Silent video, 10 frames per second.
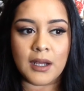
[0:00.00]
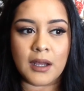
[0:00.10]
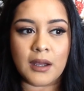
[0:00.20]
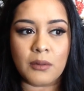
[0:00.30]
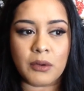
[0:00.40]

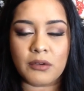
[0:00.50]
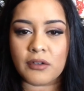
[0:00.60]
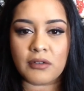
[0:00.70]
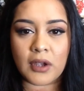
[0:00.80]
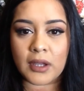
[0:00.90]
We were
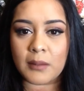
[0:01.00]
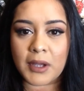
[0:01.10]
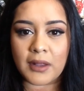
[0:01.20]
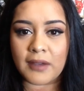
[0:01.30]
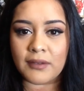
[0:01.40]
just talking
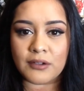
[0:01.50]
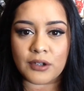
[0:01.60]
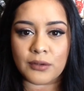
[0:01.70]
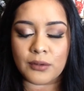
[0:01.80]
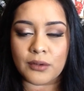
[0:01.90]
about life in
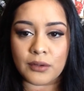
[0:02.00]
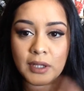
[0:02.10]
general.